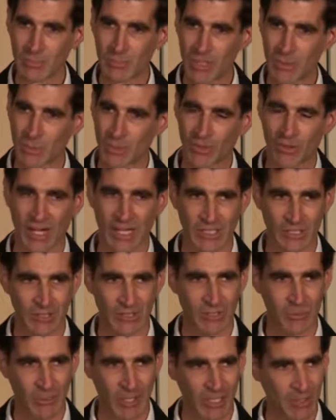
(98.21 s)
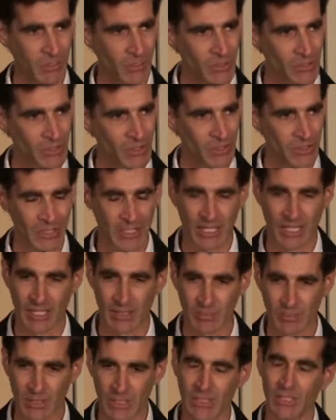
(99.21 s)
People are actually spending most of their
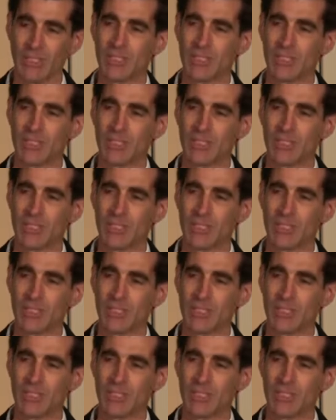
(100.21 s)
time